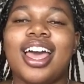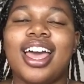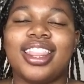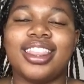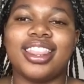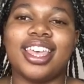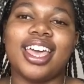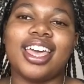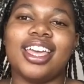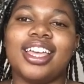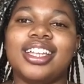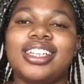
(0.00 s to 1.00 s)
And
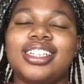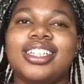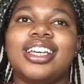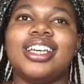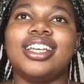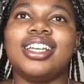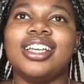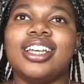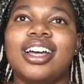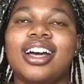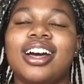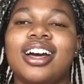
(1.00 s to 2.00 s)
then
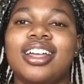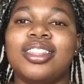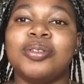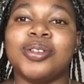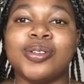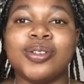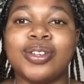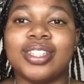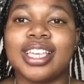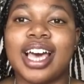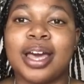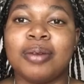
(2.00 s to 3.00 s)
there was also a
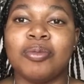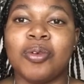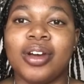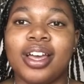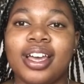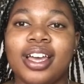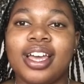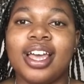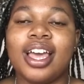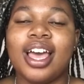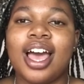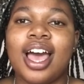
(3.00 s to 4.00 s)
time where
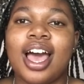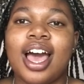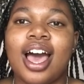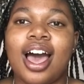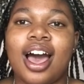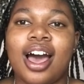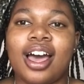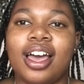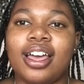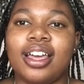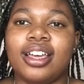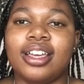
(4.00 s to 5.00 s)

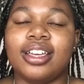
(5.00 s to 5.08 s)
I